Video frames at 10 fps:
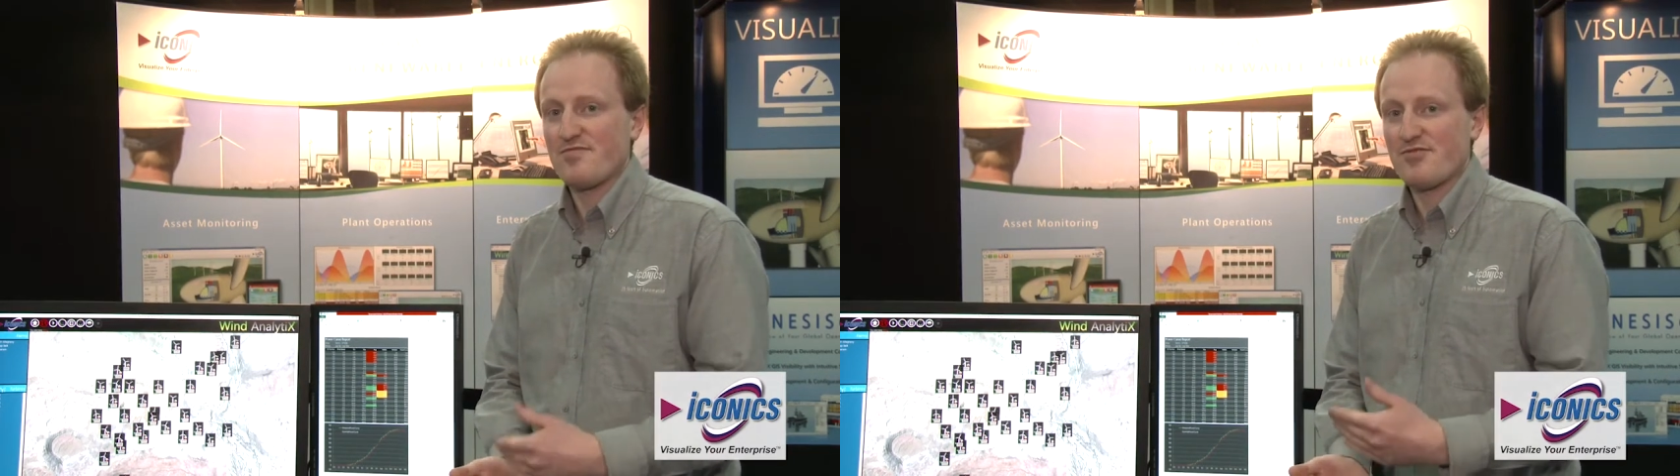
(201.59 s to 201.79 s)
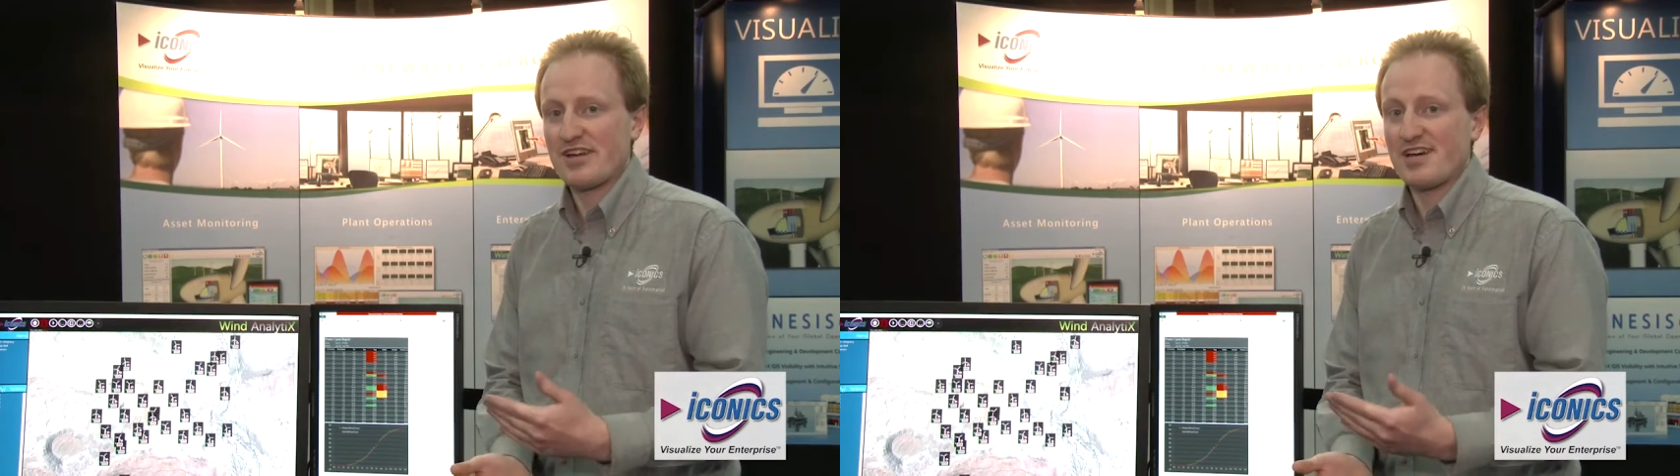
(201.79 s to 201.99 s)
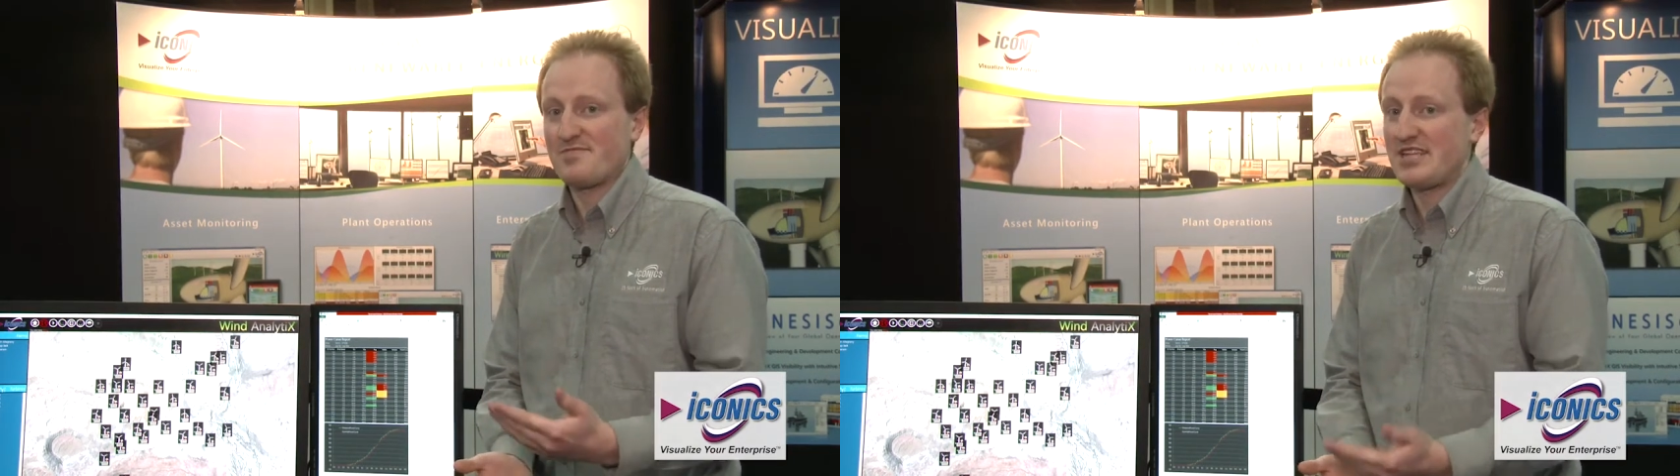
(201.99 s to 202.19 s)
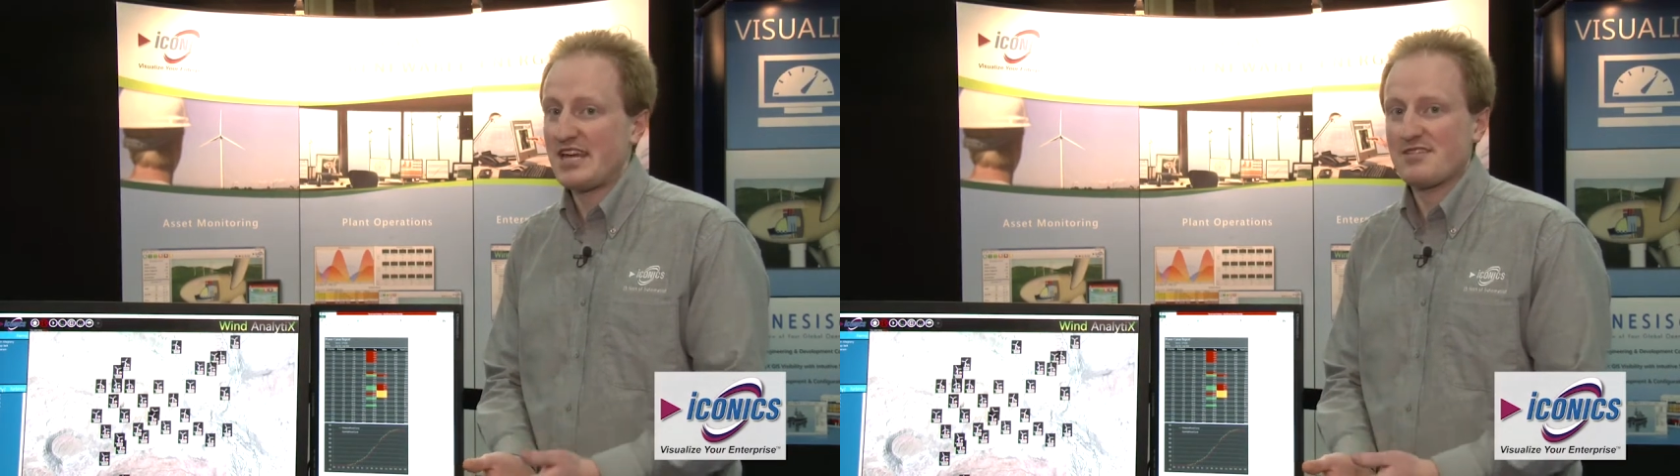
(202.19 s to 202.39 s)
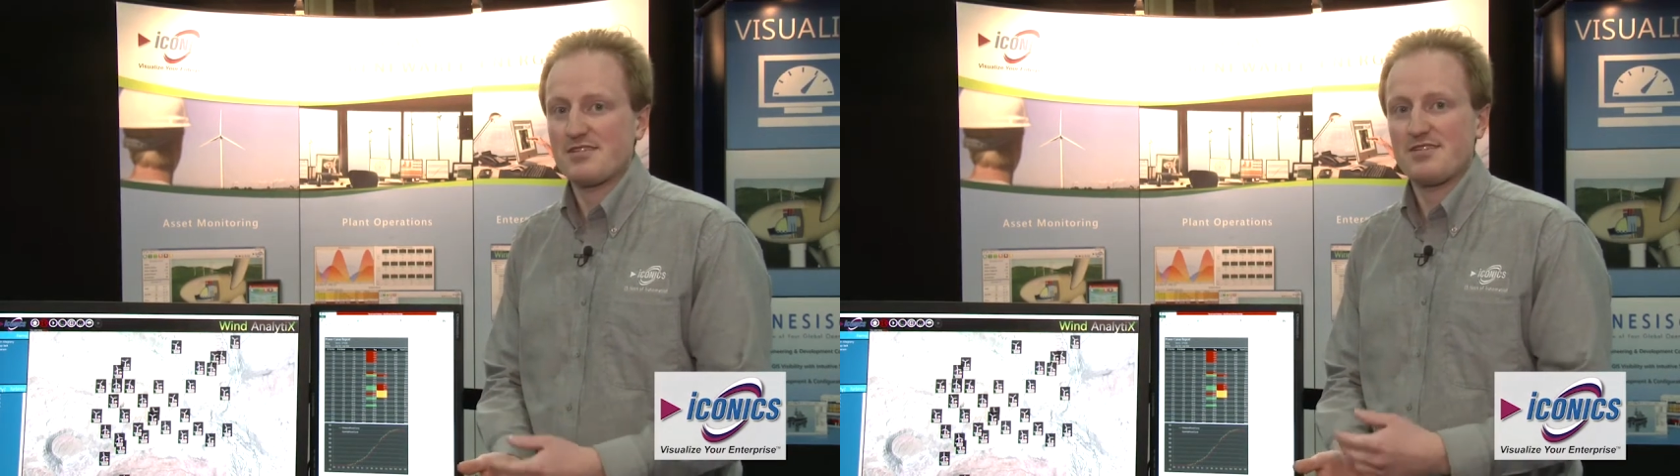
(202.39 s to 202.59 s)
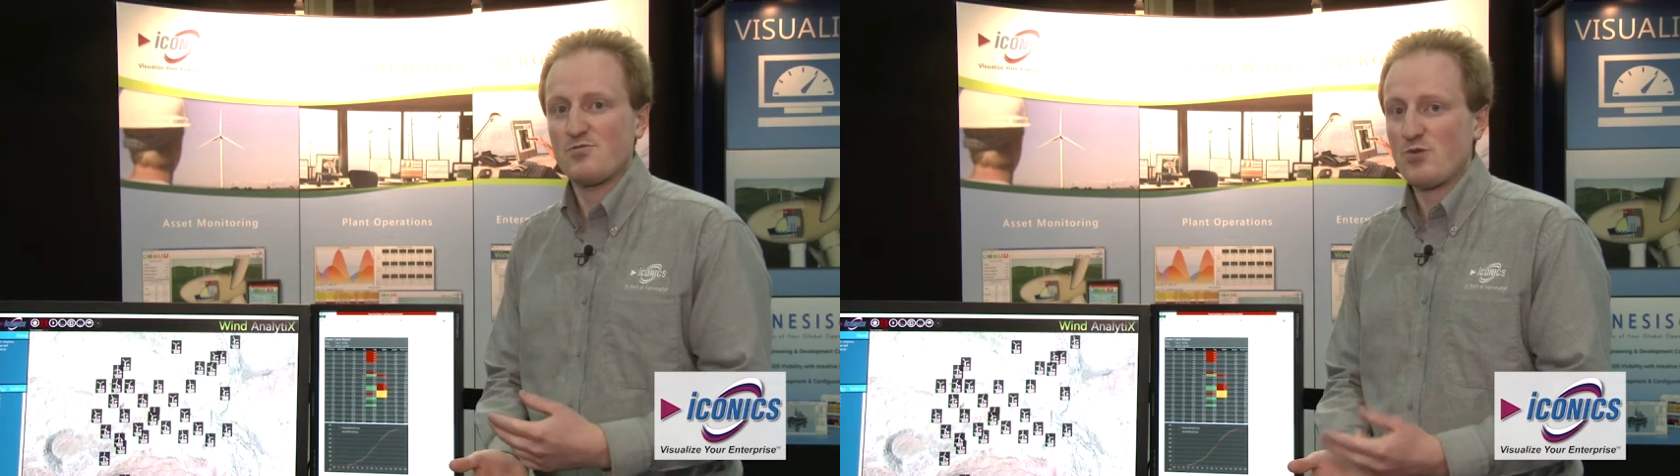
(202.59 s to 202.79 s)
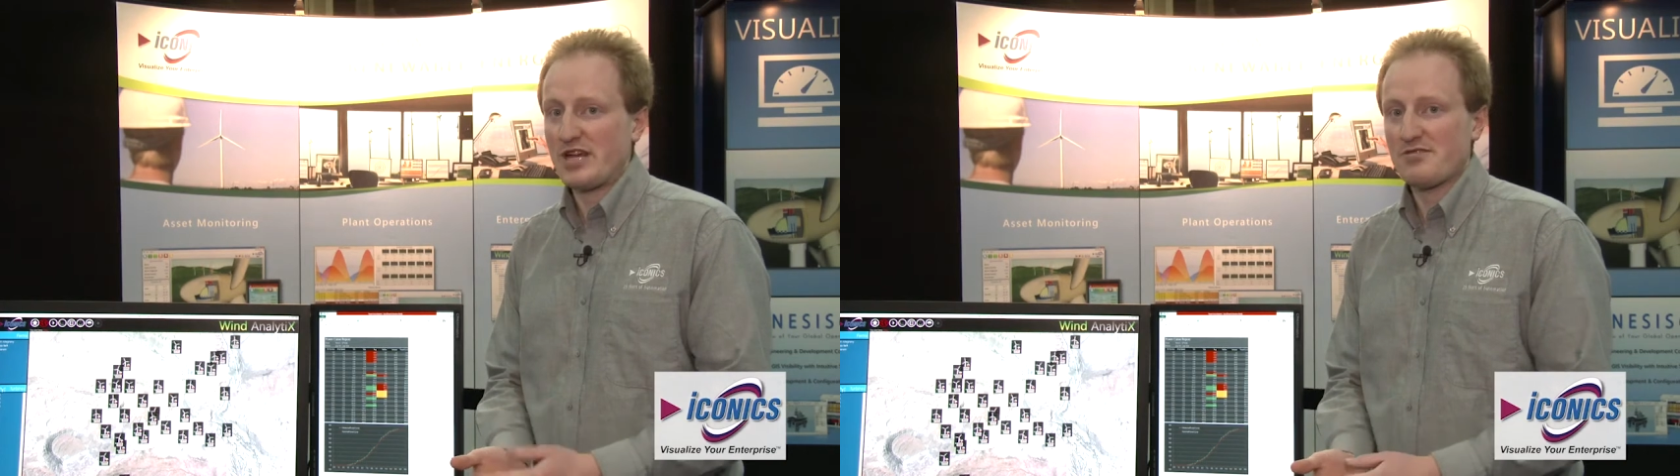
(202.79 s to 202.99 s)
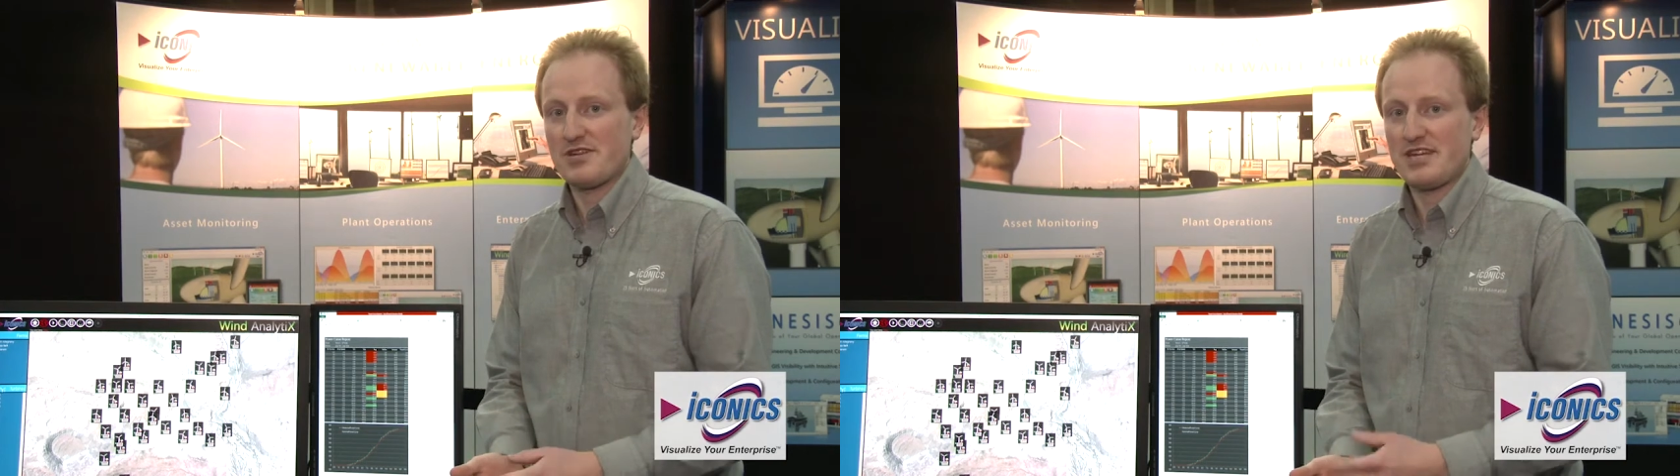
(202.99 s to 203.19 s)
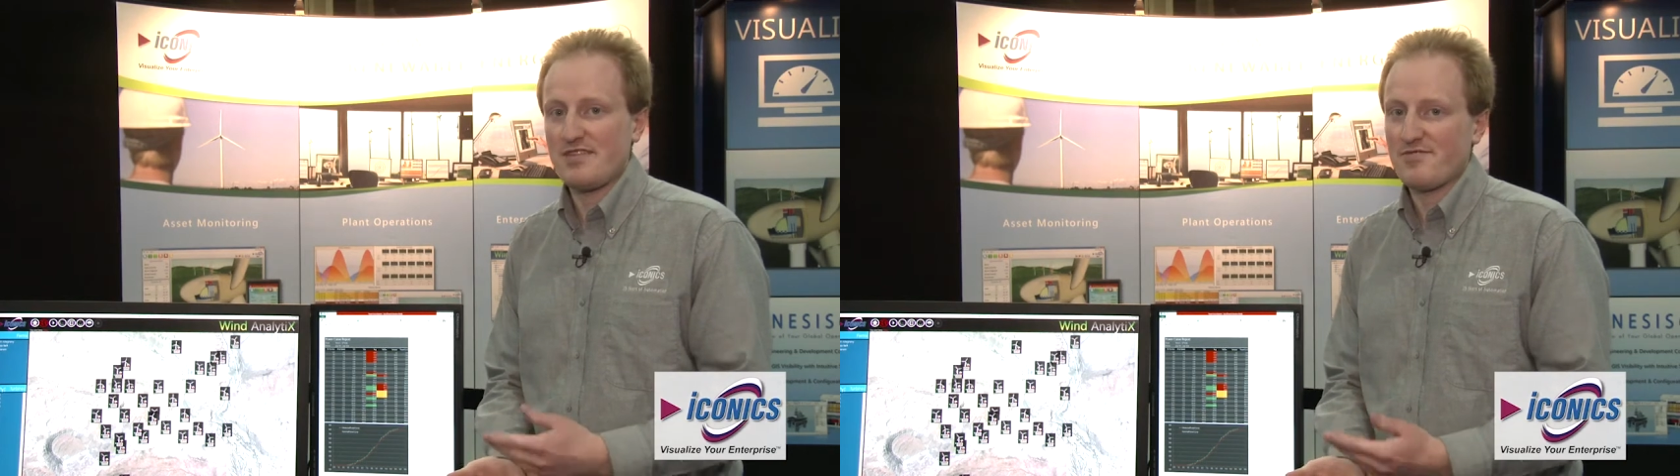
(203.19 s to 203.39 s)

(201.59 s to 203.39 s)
bring up daily, weekly,